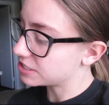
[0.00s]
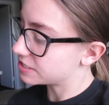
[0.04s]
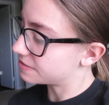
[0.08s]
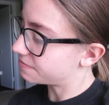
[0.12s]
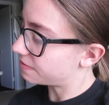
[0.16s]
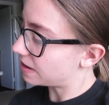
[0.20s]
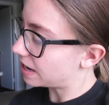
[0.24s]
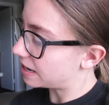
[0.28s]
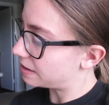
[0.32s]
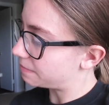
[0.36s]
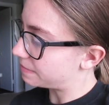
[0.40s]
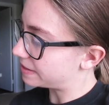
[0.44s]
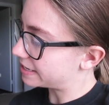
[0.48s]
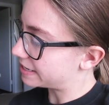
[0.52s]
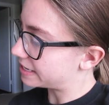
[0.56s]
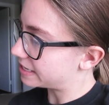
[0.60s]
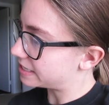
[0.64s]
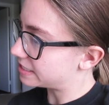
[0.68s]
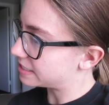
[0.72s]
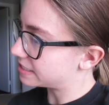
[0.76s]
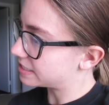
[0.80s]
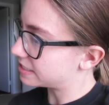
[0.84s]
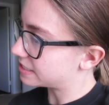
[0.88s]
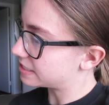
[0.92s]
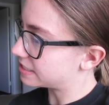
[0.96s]
is fine
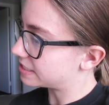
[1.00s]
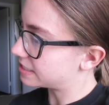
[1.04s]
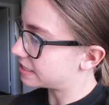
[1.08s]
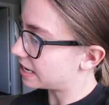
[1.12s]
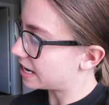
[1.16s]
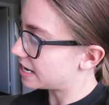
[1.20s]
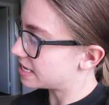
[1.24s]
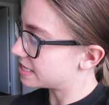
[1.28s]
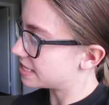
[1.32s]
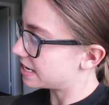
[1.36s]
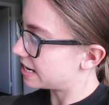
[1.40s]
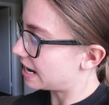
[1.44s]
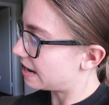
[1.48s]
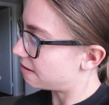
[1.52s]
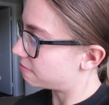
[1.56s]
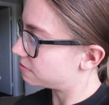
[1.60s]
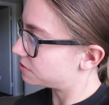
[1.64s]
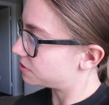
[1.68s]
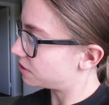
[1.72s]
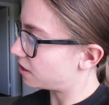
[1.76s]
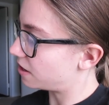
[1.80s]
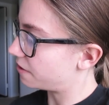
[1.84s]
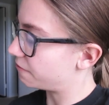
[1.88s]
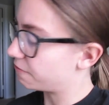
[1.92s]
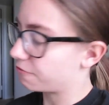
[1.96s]
because the site that I
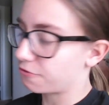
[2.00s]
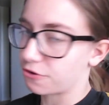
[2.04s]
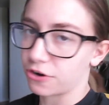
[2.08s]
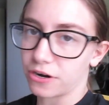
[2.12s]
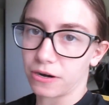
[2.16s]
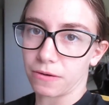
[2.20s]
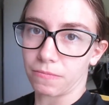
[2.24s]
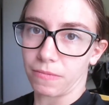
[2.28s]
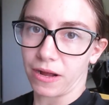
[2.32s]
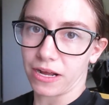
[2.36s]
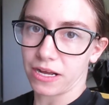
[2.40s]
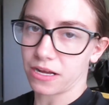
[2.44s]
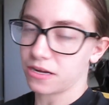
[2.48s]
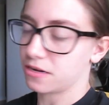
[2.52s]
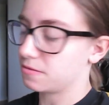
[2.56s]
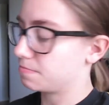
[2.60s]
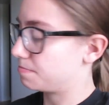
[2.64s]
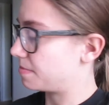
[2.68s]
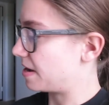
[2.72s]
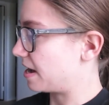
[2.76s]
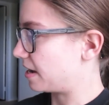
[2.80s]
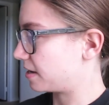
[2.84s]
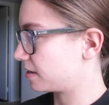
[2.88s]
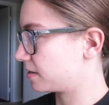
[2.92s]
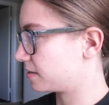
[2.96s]
was on for my
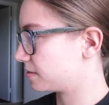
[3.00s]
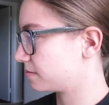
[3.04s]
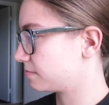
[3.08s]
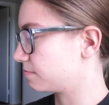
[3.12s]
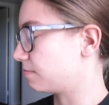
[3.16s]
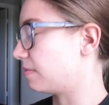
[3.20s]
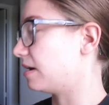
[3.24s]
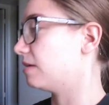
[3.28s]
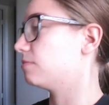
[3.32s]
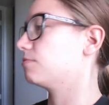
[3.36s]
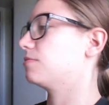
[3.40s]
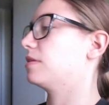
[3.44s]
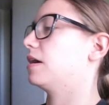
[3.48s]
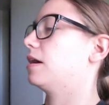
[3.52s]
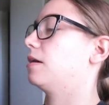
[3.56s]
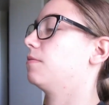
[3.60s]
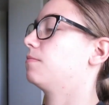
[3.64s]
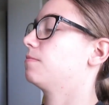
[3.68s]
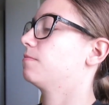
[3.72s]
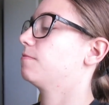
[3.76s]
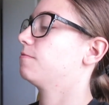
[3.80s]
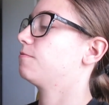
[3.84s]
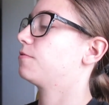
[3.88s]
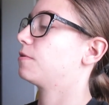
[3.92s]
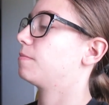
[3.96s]

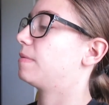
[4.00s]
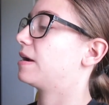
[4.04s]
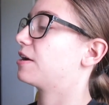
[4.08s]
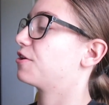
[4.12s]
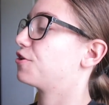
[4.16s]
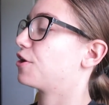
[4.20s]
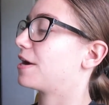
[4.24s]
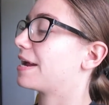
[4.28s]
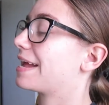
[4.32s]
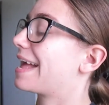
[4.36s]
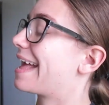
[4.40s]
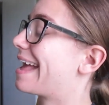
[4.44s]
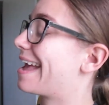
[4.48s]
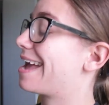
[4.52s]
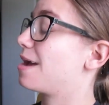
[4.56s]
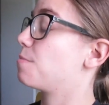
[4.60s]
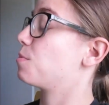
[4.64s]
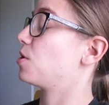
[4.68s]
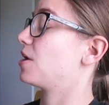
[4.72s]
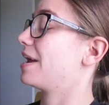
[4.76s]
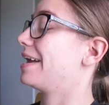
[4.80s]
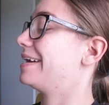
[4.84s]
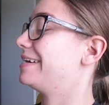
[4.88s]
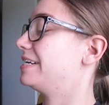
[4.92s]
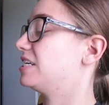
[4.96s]
for my great
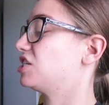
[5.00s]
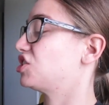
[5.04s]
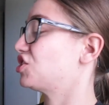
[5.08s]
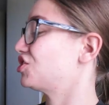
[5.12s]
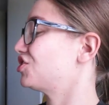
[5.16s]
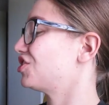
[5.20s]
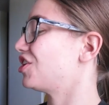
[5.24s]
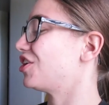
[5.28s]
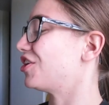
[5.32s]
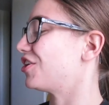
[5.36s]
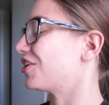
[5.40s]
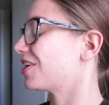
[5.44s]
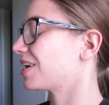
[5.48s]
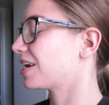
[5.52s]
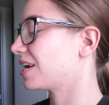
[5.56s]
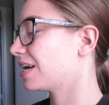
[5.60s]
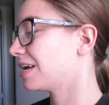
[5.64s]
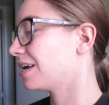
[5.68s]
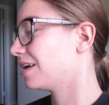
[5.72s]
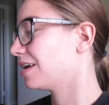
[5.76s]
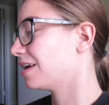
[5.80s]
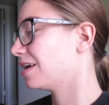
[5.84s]
hammerhead shark,